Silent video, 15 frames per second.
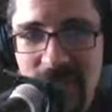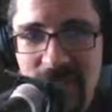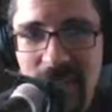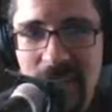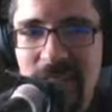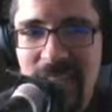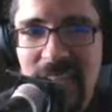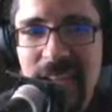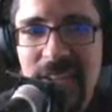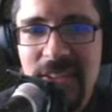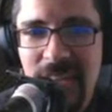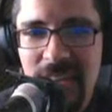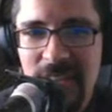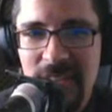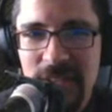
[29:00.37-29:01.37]
sons and
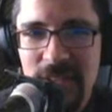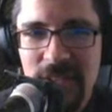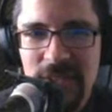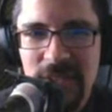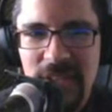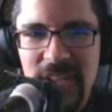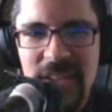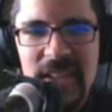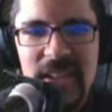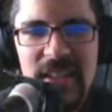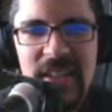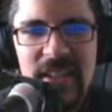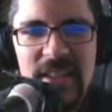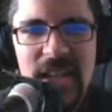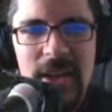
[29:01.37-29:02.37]
daughters, right?
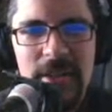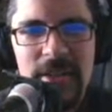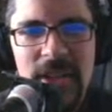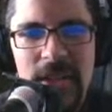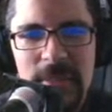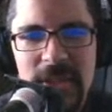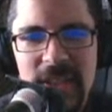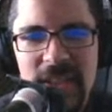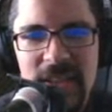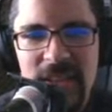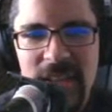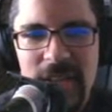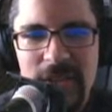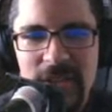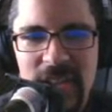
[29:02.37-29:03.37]
Now, I mean,
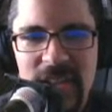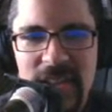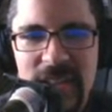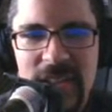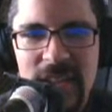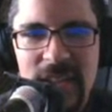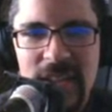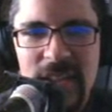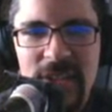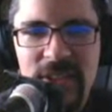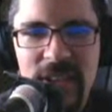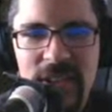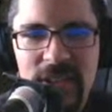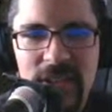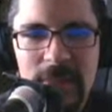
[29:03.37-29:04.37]
later on, he
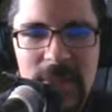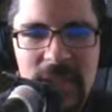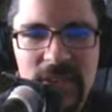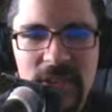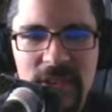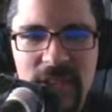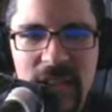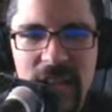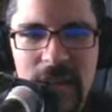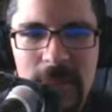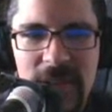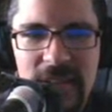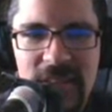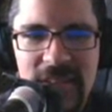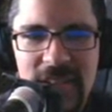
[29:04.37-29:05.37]
says, he makes this
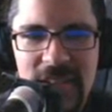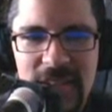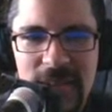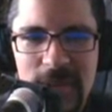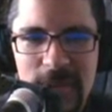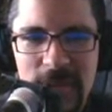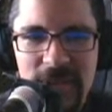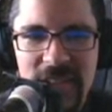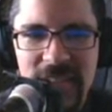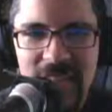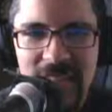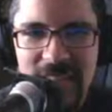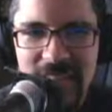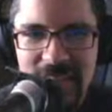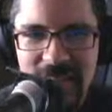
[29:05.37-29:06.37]
comment that you're
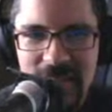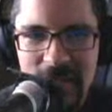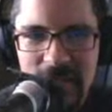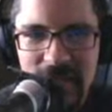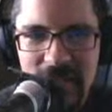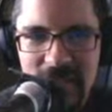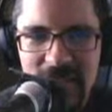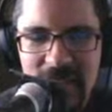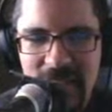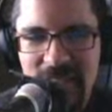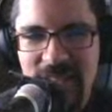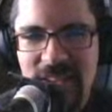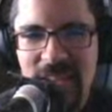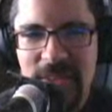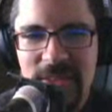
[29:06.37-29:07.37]
saying, like, does he
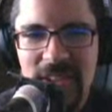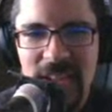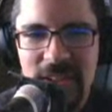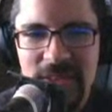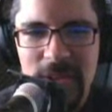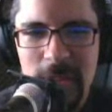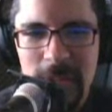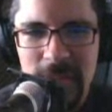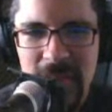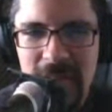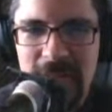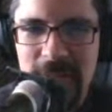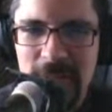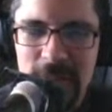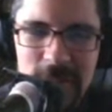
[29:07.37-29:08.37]
sound kind of tone
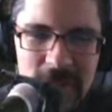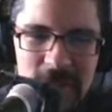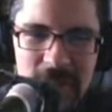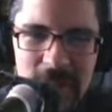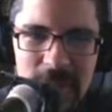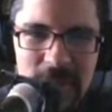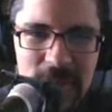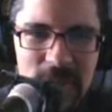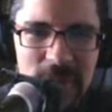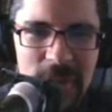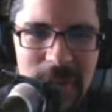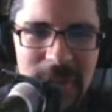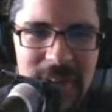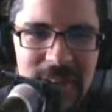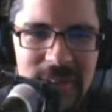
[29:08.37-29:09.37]
deaf? Well, maybe
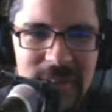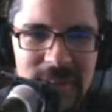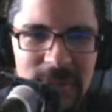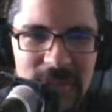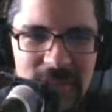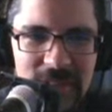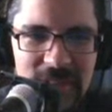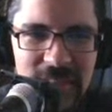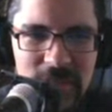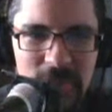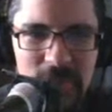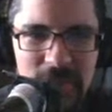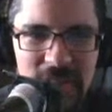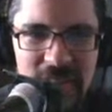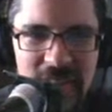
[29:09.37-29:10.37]
so. I don't want to take a
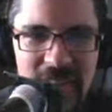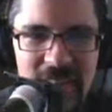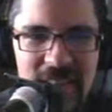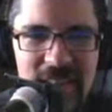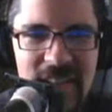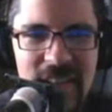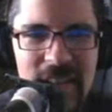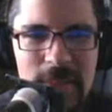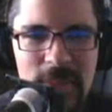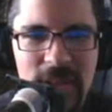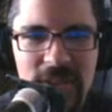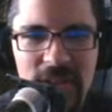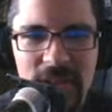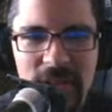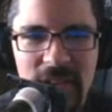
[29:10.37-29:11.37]
look at that. But he
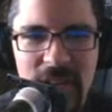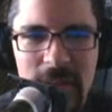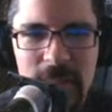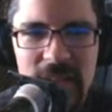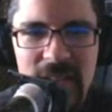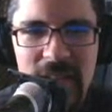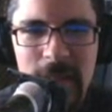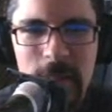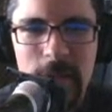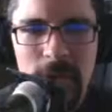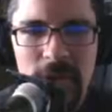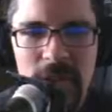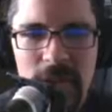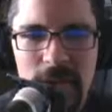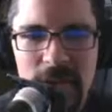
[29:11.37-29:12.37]
says, am I not
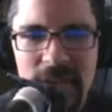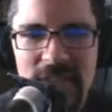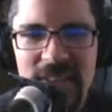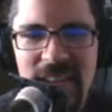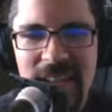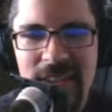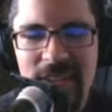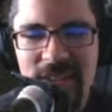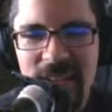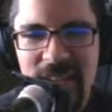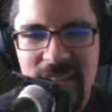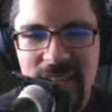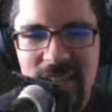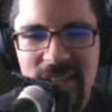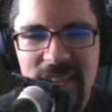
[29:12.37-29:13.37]
more to you than 10
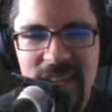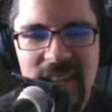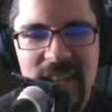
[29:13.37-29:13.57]
sons?